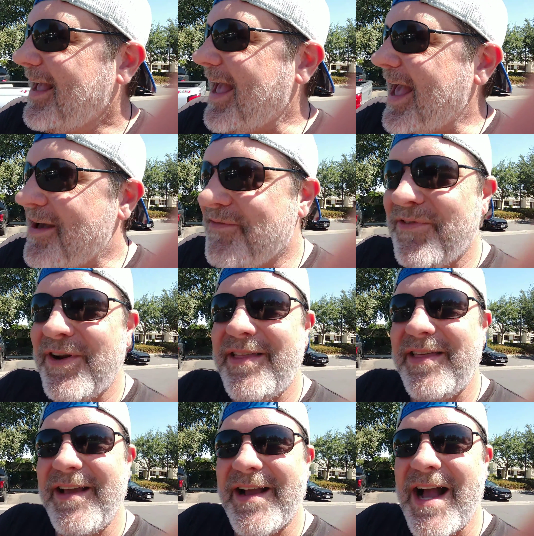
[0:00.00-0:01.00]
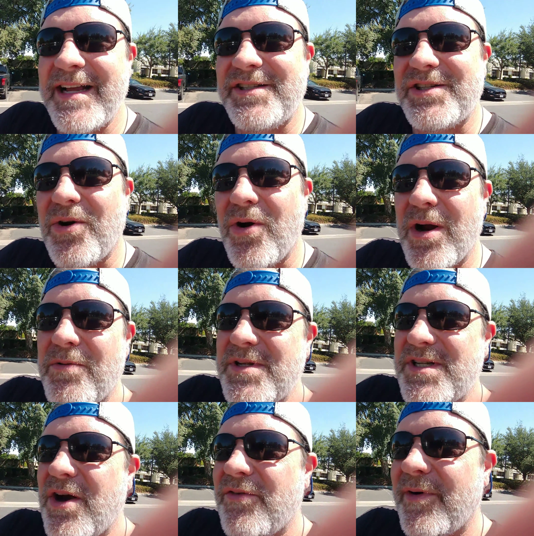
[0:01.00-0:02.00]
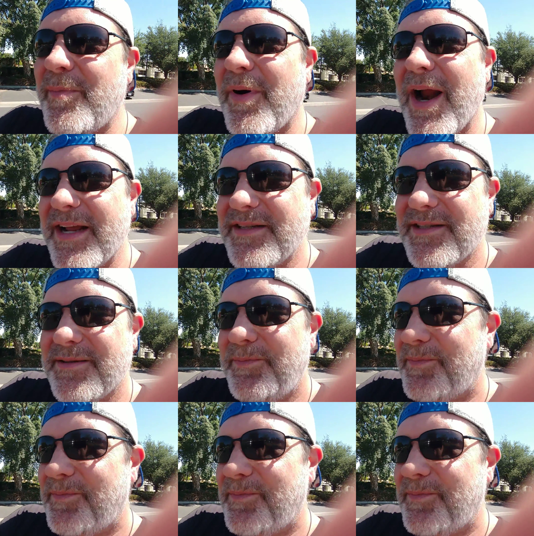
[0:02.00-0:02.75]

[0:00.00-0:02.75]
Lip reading: everything I scored was overpriced.